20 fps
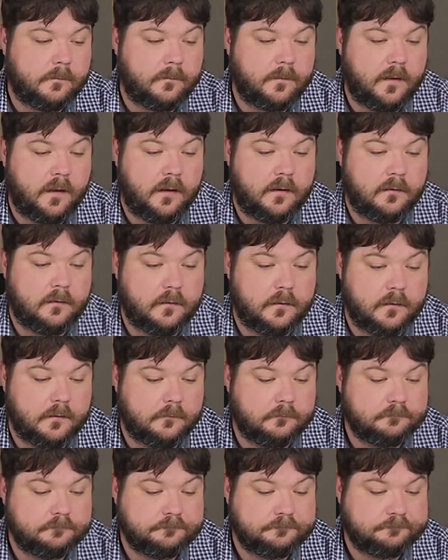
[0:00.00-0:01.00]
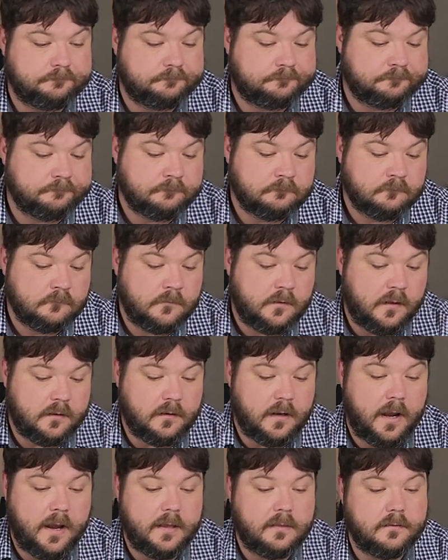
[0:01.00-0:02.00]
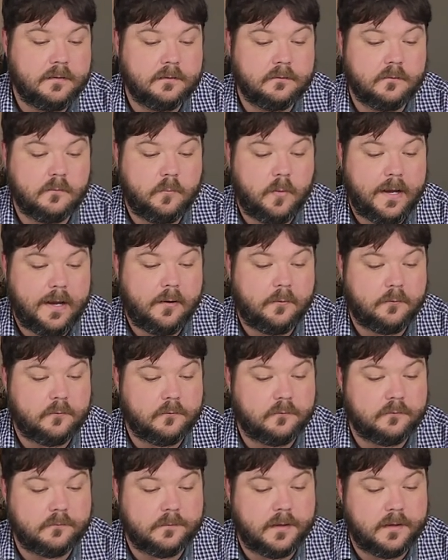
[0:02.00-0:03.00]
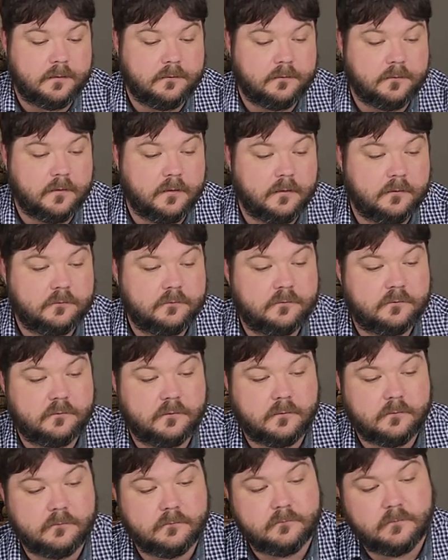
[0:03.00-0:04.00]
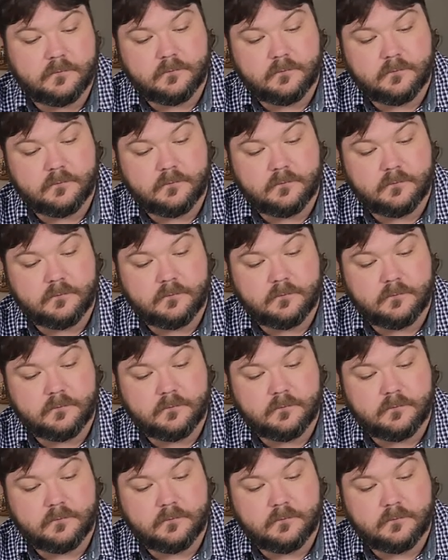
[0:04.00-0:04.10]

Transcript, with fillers: and uh, inhaling the powder from that dust. So